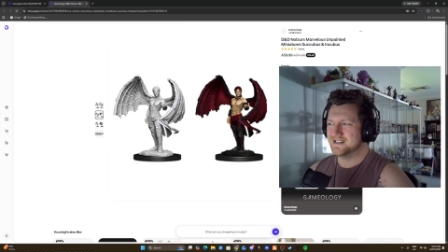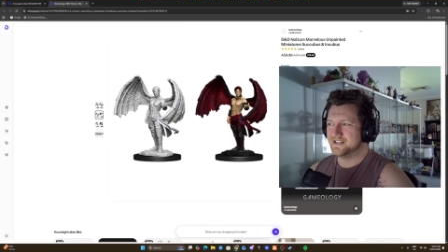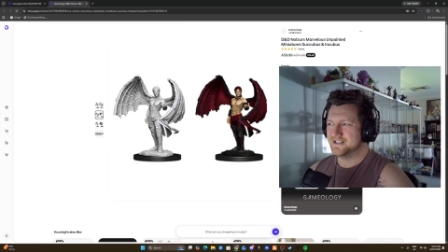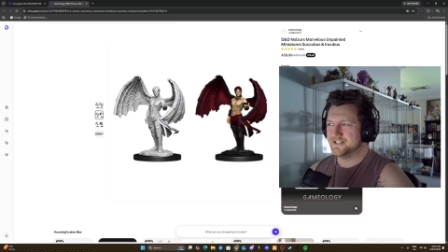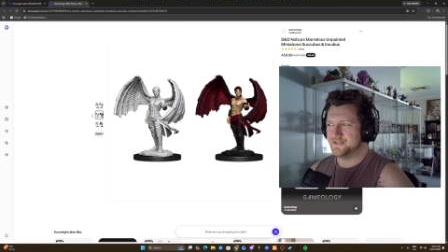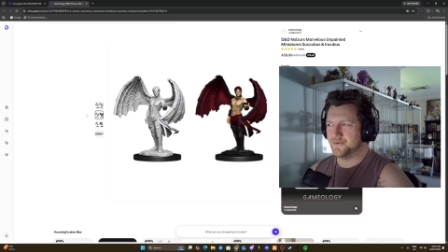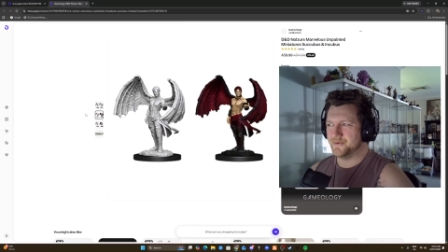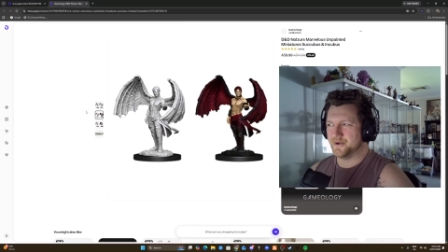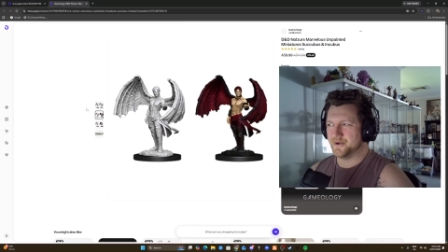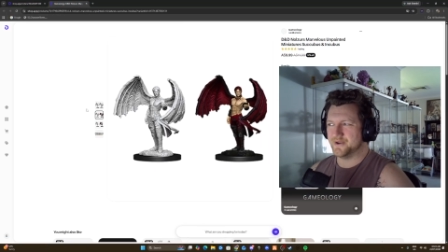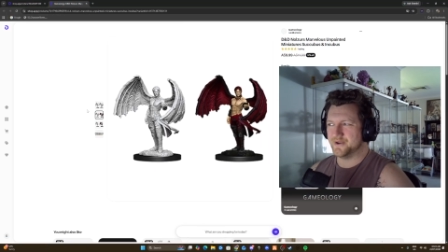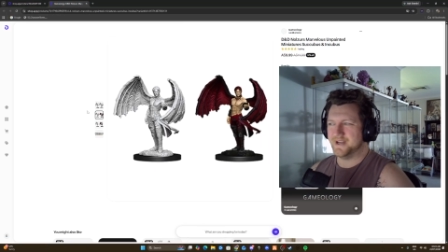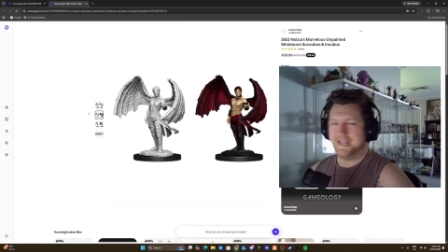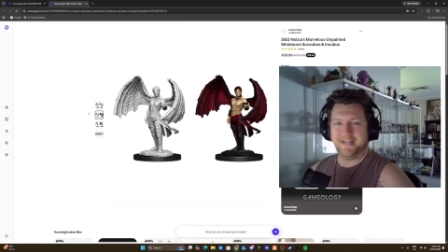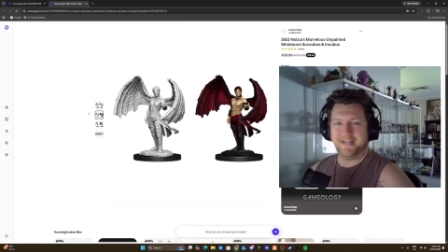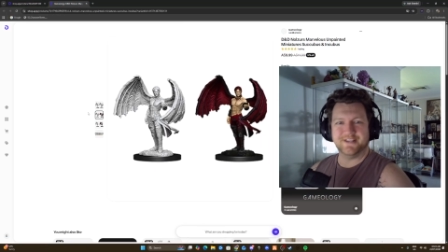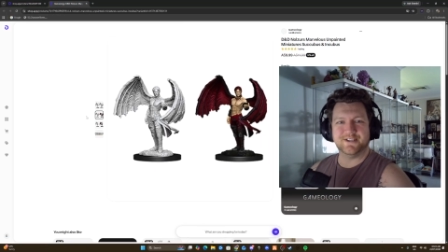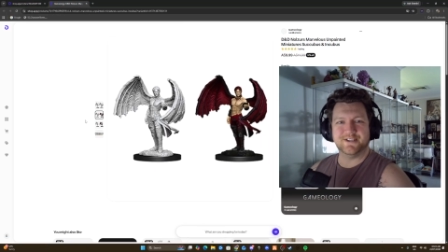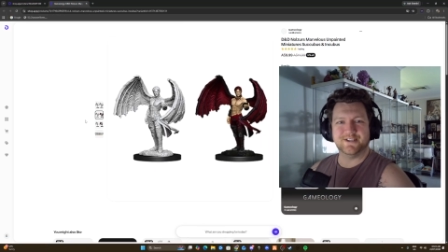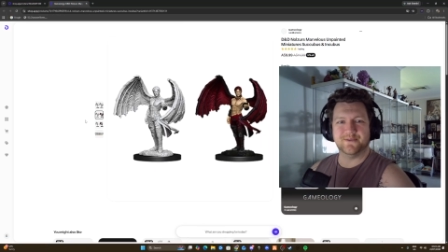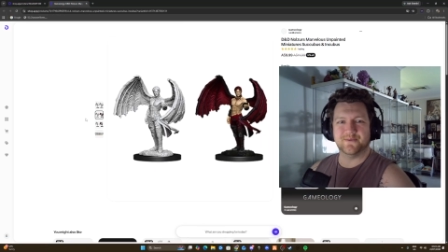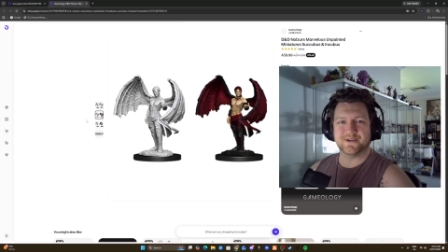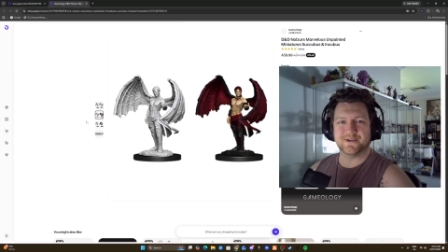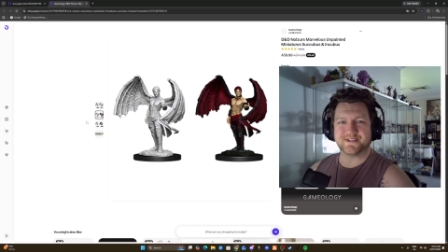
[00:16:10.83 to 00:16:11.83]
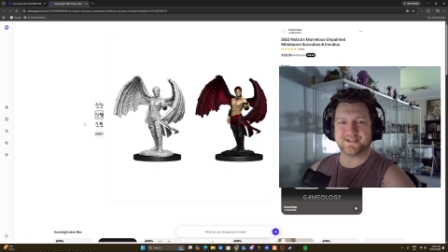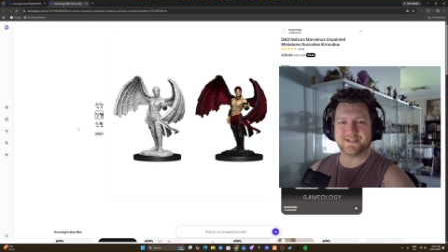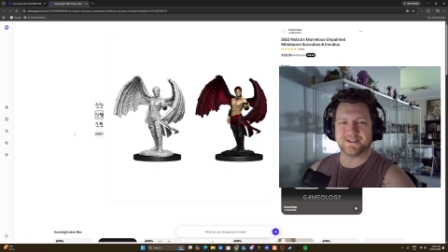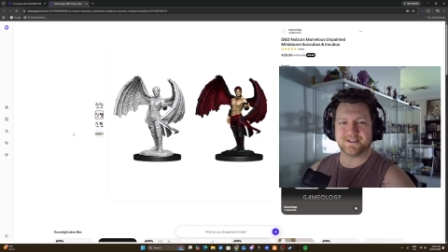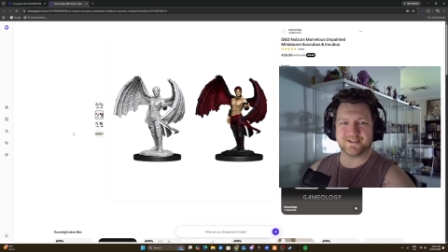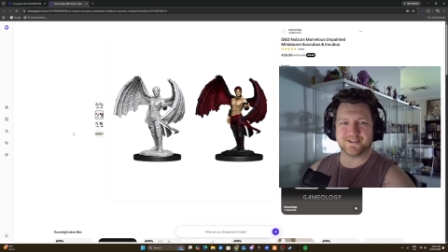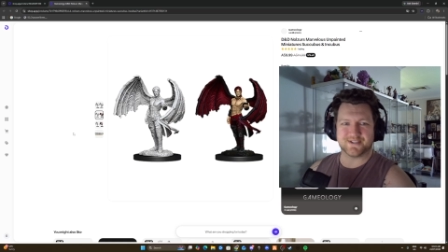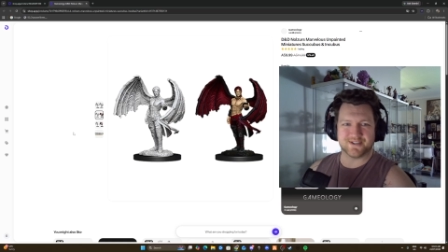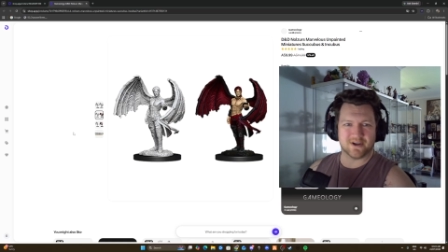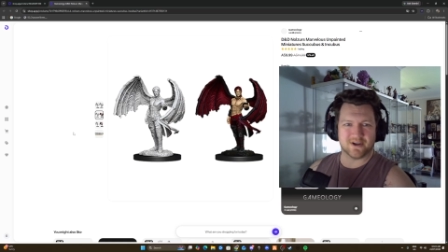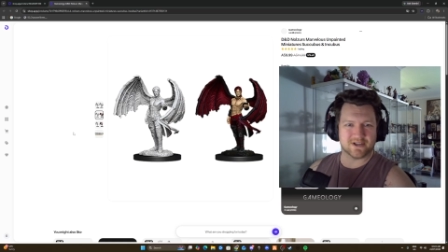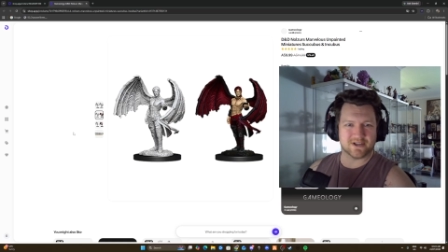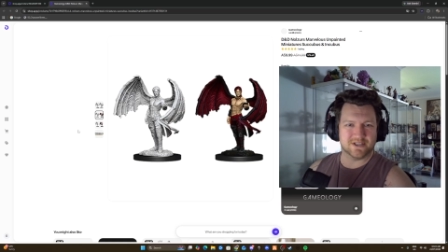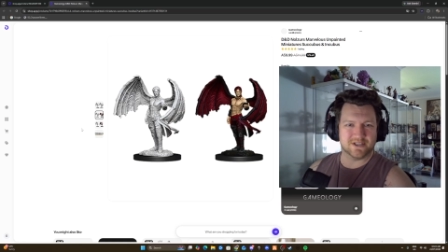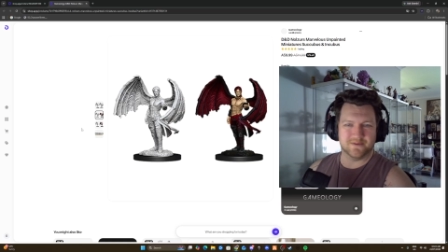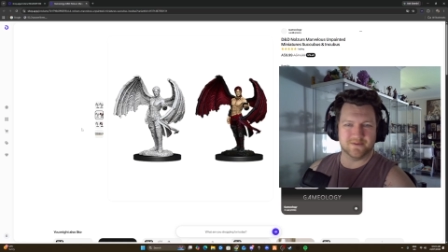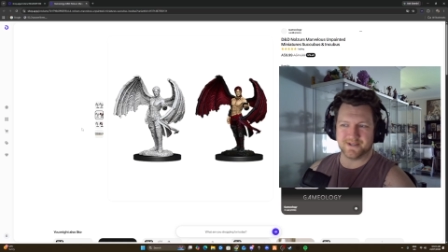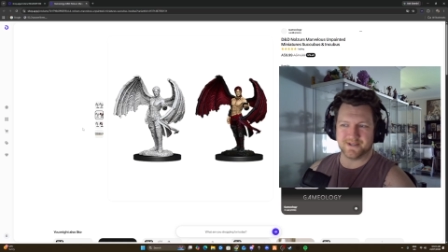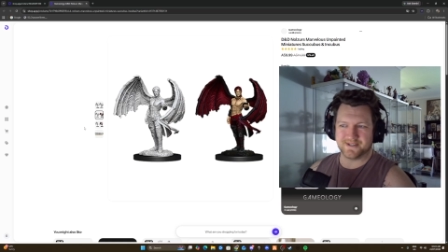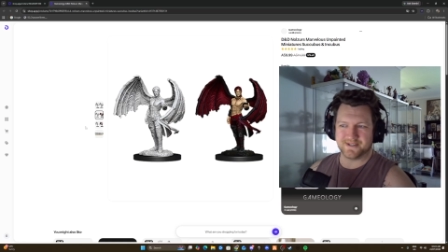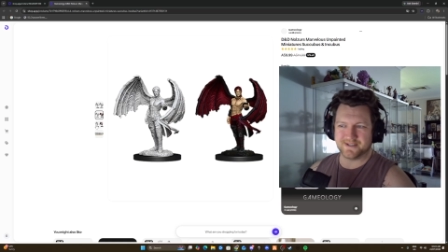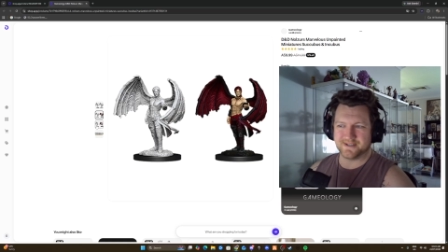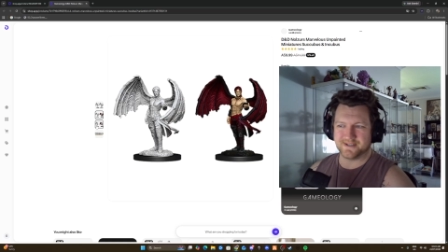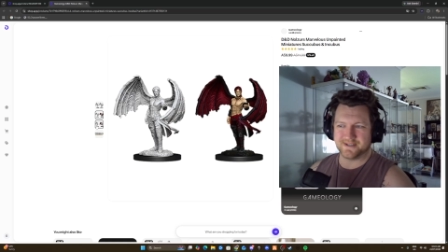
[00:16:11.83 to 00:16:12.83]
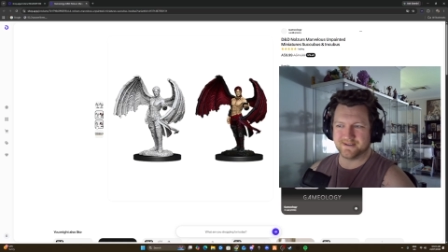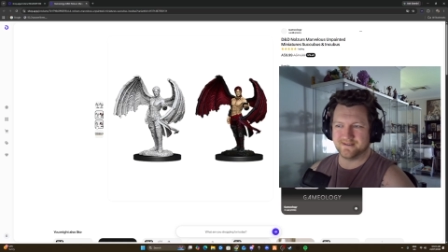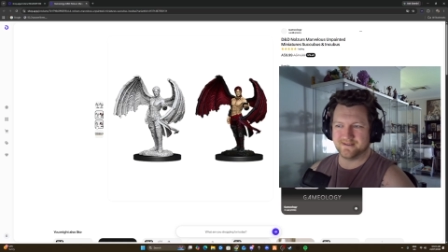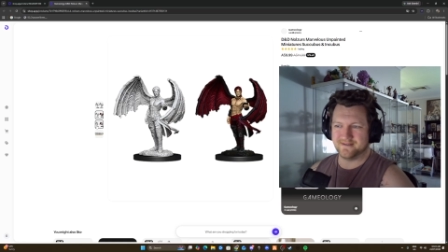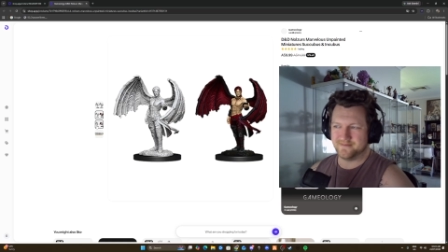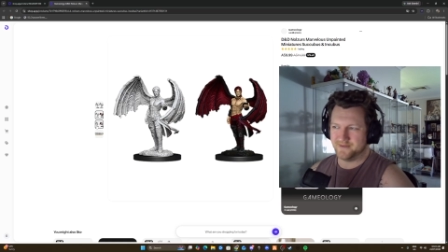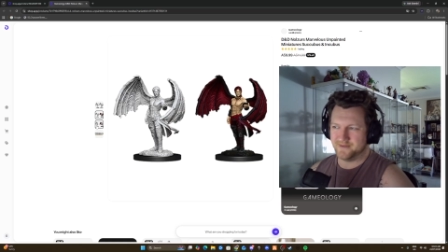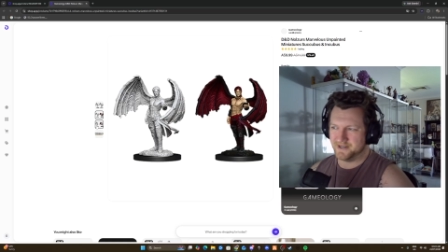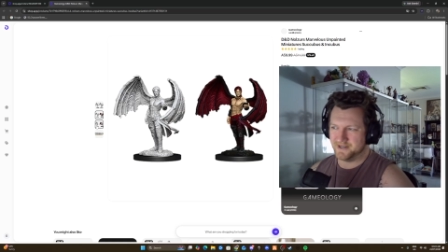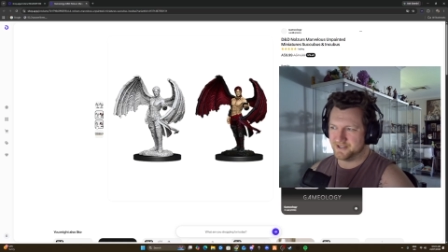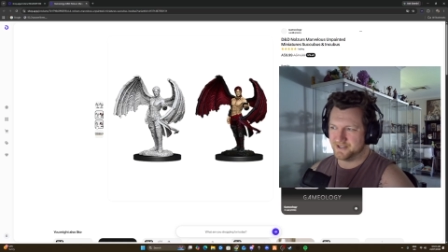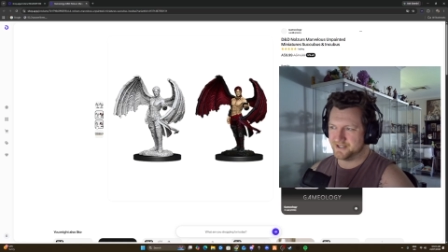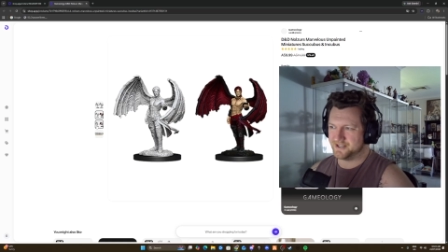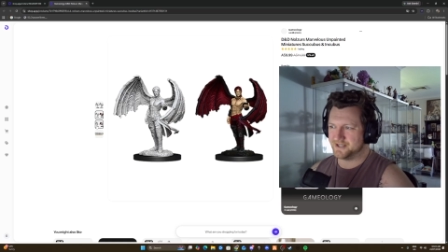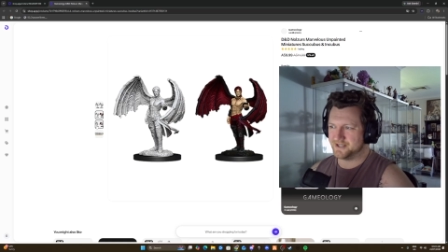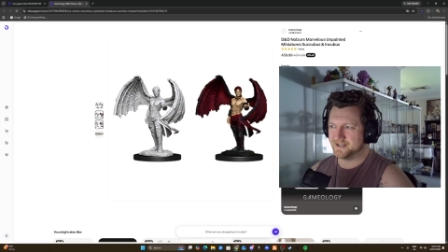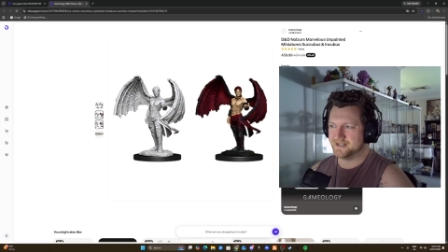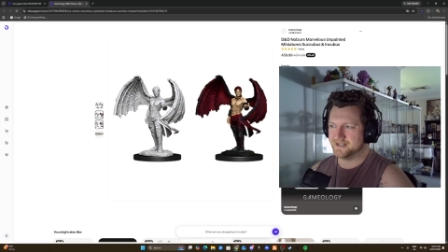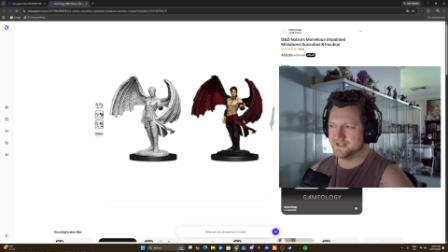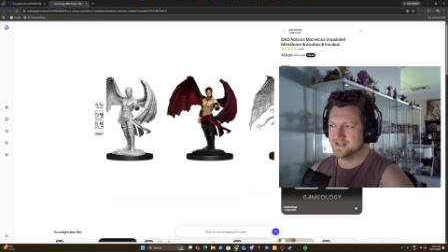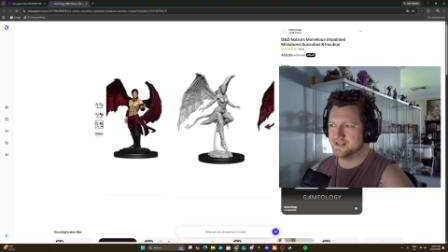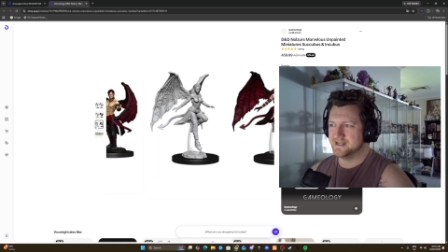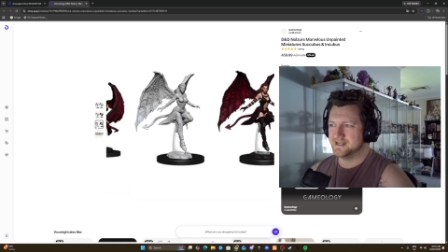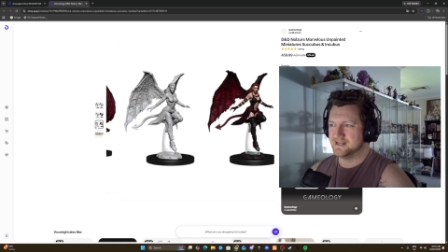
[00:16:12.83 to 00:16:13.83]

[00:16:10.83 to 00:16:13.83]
So we got an incubus and a succubus, which